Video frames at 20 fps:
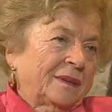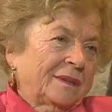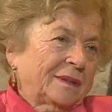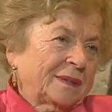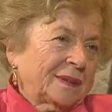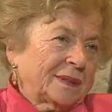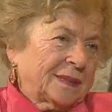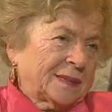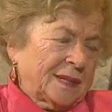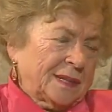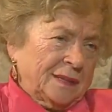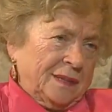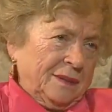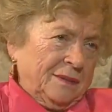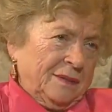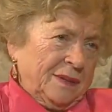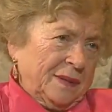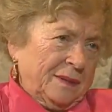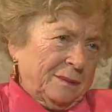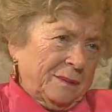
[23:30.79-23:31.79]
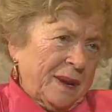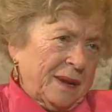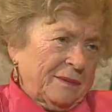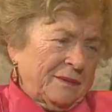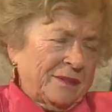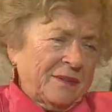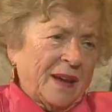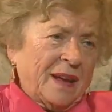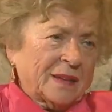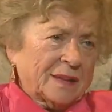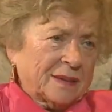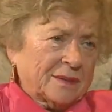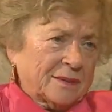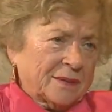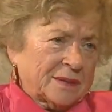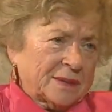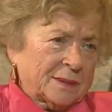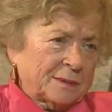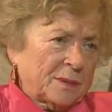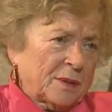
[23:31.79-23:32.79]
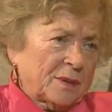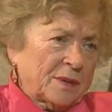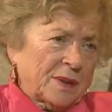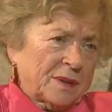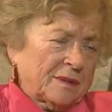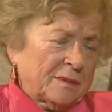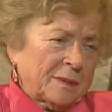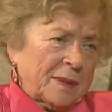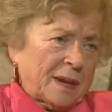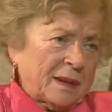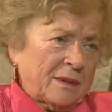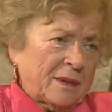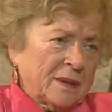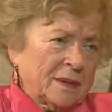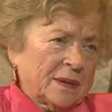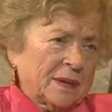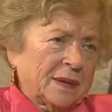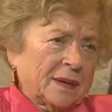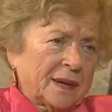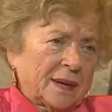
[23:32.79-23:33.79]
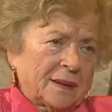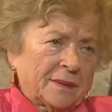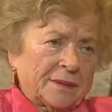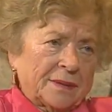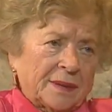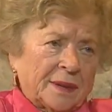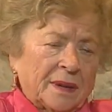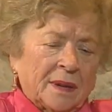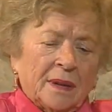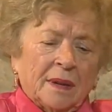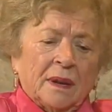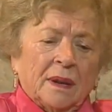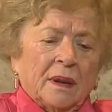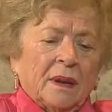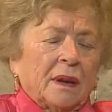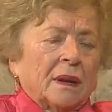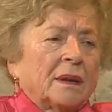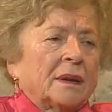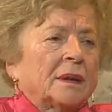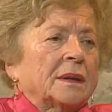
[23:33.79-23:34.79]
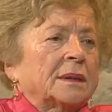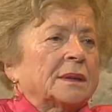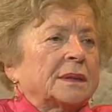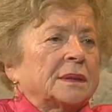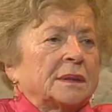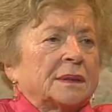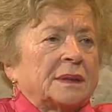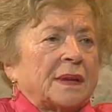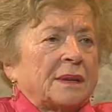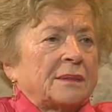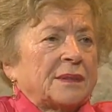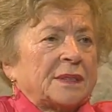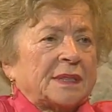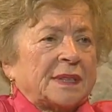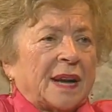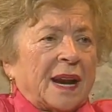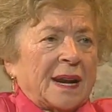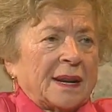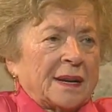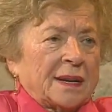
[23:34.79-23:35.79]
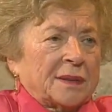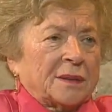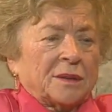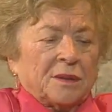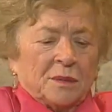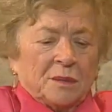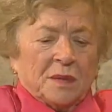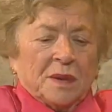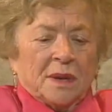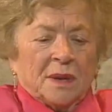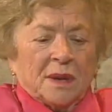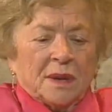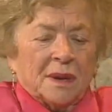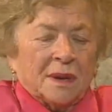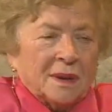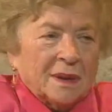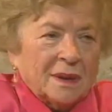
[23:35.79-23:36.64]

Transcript: the city where my father was born and my uncle lived, they was running to me,